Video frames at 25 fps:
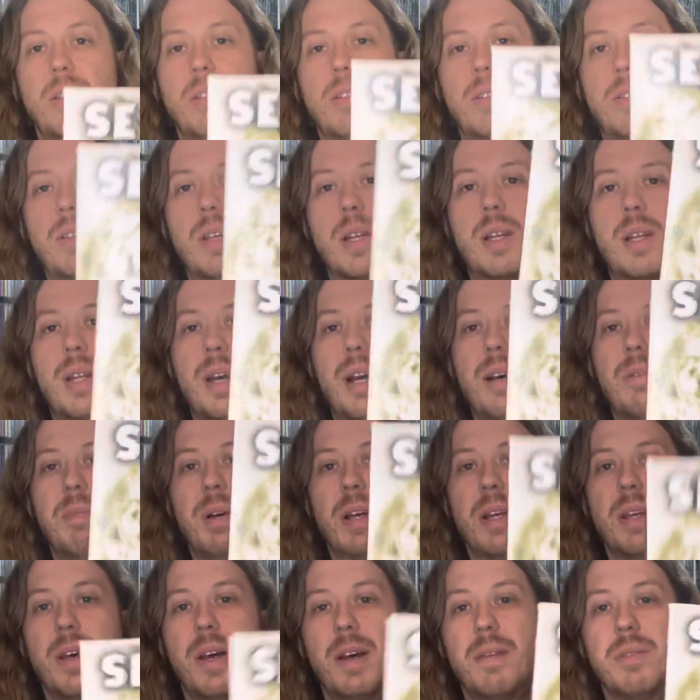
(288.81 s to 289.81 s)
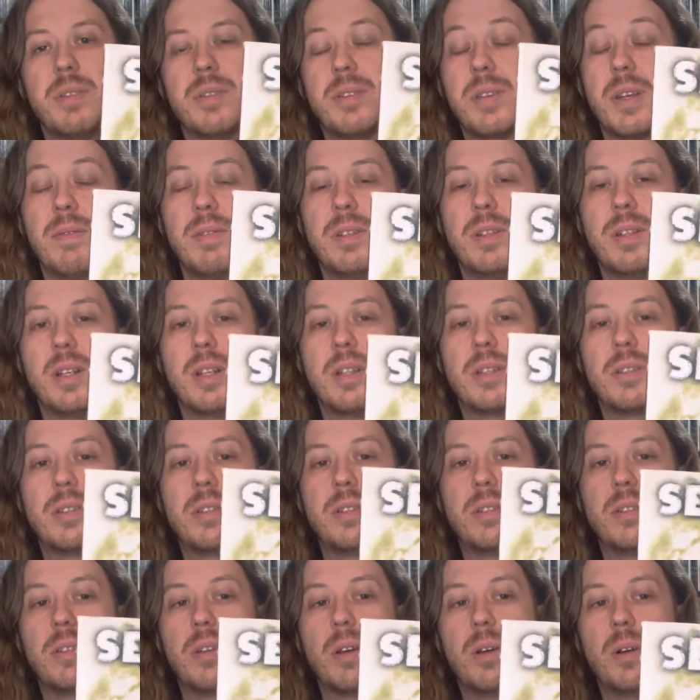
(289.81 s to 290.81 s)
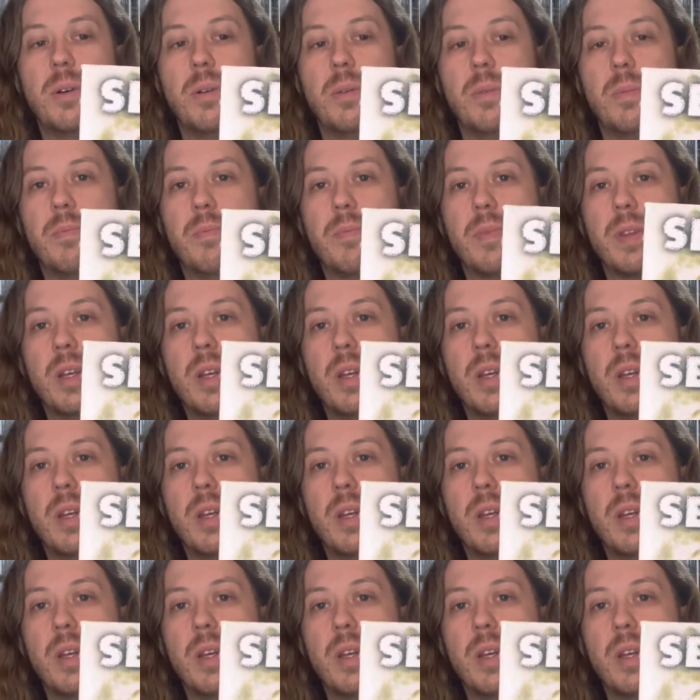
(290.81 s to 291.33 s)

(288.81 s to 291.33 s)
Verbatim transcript: the second album I have, Sevendust. This is Home.